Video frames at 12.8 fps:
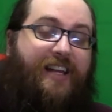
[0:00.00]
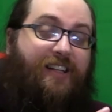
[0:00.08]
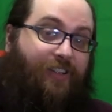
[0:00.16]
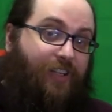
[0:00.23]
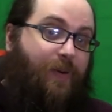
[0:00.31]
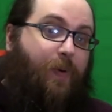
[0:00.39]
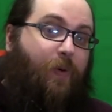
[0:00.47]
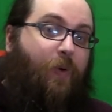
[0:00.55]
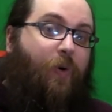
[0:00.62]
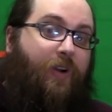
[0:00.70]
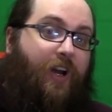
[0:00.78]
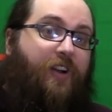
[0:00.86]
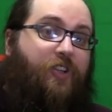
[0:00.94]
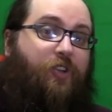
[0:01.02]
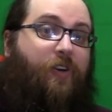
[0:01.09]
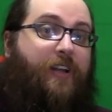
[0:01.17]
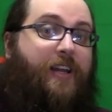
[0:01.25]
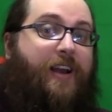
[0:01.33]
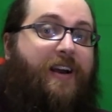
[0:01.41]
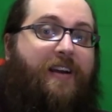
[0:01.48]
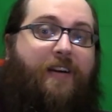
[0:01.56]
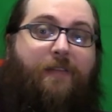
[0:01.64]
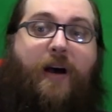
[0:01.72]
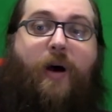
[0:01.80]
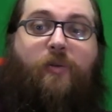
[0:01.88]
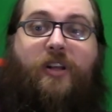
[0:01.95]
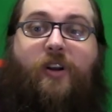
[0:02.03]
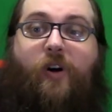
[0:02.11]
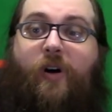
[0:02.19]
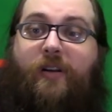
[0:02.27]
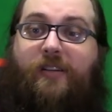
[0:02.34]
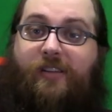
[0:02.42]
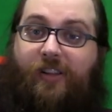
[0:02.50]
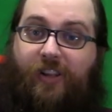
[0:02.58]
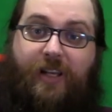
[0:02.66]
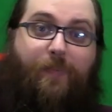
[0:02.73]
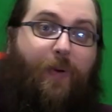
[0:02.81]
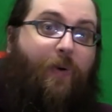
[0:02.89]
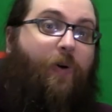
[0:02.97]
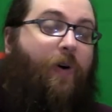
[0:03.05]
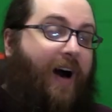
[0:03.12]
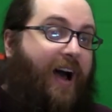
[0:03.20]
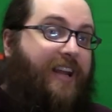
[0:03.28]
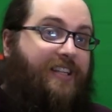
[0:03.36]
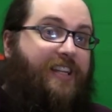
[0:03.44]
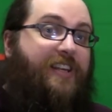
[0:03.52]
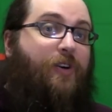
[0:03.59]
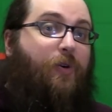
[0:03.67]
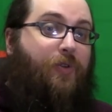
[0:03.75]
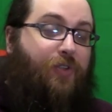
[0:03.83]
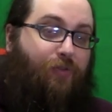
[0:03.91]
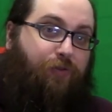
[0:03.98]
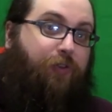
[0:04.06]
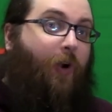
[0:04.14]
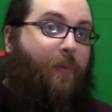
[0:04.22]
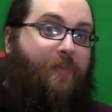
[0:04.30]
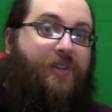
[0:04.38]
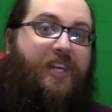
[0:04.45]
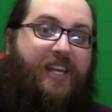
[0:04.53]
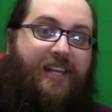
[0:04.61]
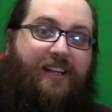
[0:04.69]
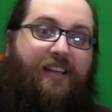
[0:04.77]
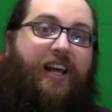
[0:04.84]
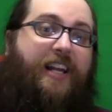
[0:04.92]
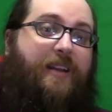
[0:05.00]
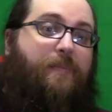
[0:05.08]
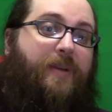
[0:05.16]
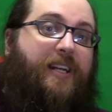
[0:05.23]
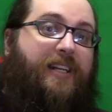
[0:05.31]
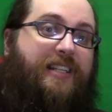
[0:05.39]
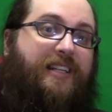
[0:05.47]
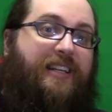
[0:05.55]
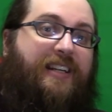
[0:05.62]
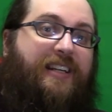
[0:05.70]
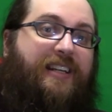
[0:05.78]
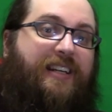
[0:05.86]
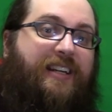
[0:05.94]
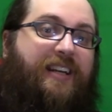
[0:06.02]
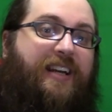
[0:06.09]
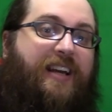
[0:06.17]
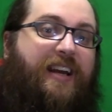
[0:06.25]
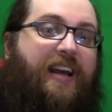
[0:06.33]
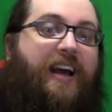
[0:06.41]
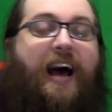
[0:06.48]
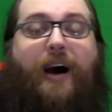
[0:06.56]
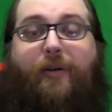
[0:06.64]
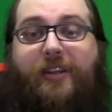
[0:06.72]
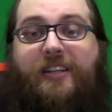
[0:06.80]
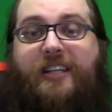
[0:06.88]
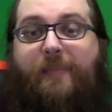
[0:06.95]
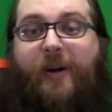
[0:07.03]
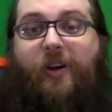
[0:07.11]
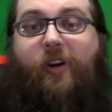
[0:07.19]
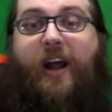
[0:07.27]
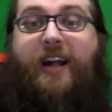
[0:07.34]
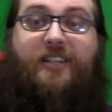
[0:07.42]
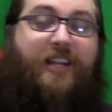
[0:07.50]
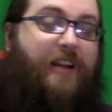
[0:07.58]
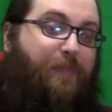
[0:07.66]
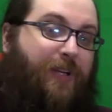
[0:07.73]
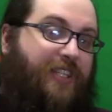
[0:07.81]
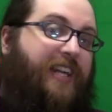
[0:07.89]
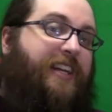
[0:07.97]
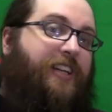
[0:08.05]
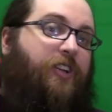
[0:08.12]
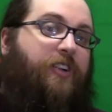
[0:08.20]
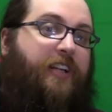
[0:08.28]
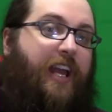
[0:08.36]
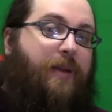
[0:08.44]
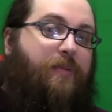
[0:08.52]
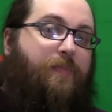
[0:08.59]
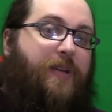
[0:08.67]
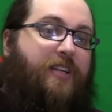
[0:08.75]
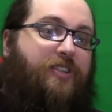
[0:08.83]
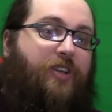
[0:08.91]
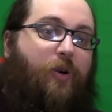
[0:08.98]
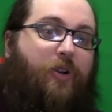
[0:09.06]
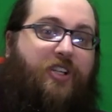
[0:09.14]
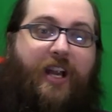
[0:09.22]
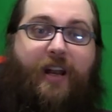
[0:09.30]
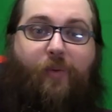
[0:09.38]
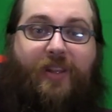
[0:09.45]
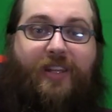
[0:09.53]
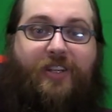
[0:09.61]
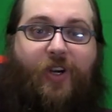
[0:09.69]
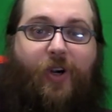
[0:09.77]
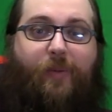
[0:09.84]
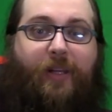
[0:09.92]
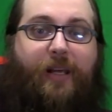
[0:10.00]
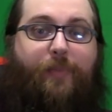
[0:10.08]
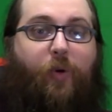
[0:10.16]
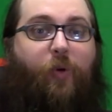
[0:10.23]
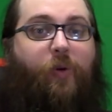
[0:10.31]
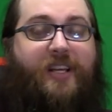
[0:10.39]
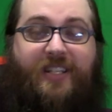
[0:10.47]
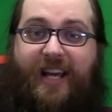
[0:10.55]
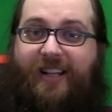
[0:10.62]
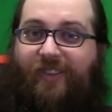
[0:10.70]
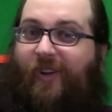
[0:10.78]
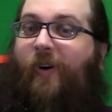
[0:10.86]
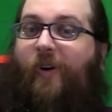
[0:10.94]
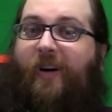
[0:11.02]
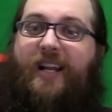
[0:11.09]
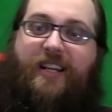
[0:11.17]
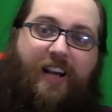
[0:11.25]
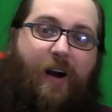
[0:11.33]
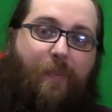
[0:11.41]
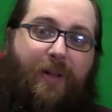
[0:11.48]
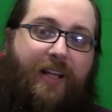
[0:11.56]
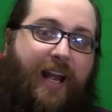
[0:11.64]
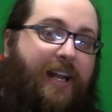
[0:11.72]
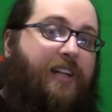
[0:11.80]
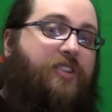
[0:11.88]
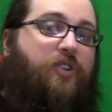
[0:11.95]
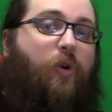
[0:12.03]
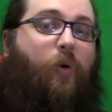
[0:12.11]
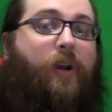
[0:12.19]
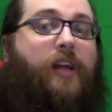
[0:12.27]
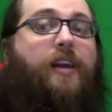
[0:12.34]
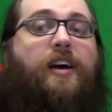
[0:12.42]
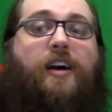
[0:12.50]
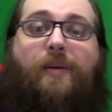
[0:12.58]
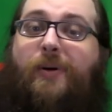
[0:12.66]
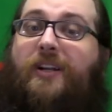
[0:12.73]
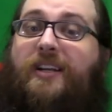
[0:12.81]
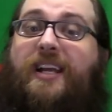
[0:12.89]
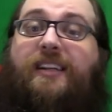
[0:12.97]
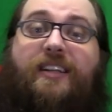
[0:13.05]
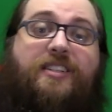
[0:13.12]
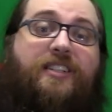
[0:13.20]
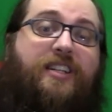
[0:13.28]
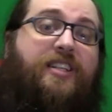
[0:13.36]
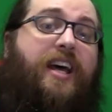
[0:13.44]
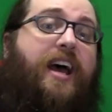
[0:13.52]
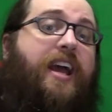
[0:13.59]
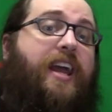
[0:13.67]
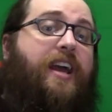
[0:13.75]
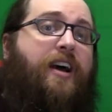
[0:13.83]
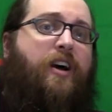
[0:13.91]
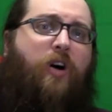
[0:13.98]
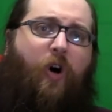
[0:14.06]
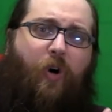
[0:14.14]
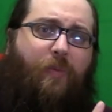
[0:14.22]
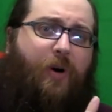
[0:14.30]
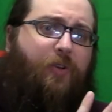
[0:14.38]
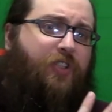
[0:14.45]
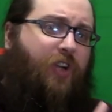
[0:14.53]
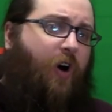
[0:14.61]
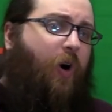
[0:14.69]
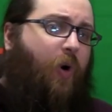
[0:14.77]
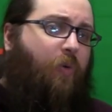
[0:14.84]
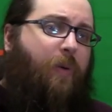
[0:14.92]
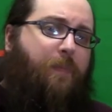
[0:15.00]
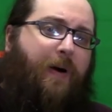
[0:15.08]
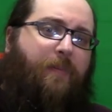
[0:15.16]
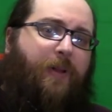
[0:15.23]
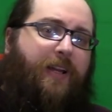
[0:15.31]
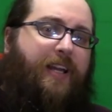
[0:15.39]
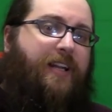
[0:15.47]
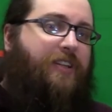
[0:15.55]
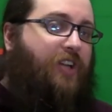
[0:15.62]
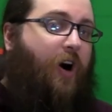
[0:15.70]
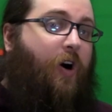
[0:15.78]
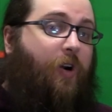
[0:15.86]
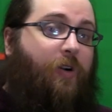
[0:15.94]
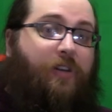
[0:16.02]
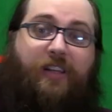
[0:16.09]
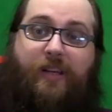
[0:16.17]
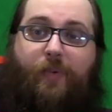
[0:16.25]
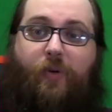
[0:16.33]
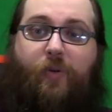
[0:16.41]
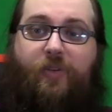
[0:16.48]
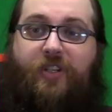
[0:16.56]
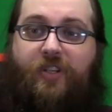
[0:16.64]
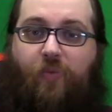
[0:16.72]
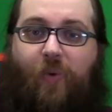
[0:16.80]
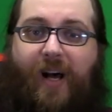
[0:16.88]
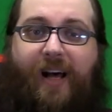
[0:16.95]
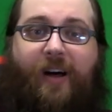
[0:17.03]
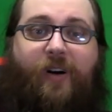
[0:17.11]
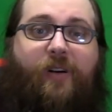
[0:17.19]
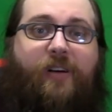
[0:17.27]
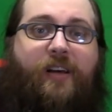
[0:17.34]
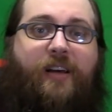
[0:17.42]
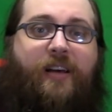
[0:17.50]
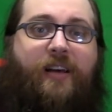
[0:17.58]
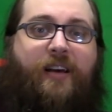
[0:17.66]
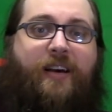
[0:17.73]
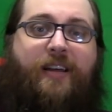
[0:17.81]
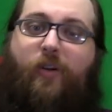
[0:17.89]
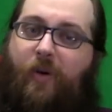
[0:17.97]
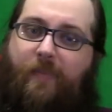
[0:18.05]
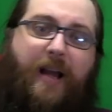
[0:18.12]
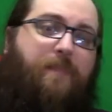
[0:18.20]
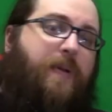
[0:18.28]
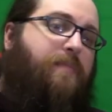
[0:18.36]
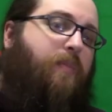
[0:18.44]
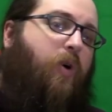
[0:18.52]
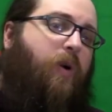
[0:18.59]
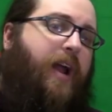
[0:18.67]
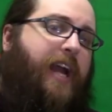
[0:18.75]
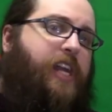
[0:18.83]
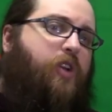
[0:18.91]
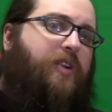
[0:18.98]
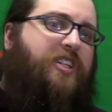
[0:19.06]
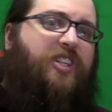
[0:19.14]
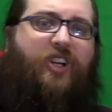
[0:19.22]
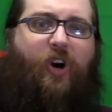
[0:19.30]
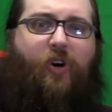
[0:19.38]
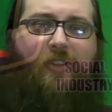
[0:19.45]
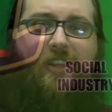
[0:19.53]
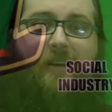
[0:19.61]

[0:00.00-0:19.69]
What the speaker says: a liberal country founded on liberal ideals from the Enlightenment. How the Democrats in particular came to be associated with the term liberal is a long and complicated story, but needless to say, almost all Republicans are liberals as well. Though it might be more accurate to call